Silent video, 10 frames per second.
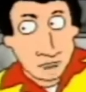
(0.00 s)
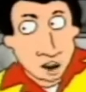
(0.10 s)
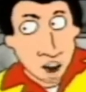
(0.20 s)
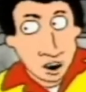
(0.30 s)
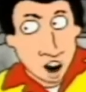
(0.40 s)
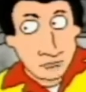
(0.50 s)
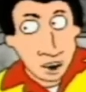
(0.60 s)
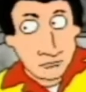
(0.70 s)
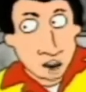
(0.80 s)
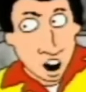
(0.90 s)
on
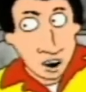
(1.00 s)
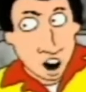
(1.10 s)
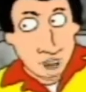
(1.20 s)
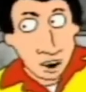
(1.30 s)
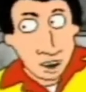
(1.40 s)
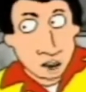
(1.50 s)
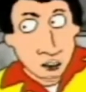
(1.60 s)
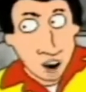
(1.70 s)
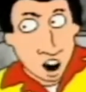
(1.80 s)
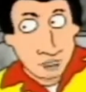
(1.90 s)
Thanksgiving because it just starts
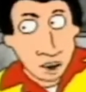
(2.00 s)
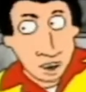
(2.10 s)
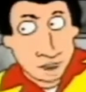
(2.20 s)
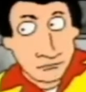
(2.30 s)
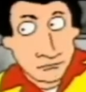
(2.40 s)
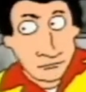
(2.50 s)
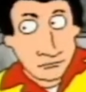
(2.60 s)
fights in my family.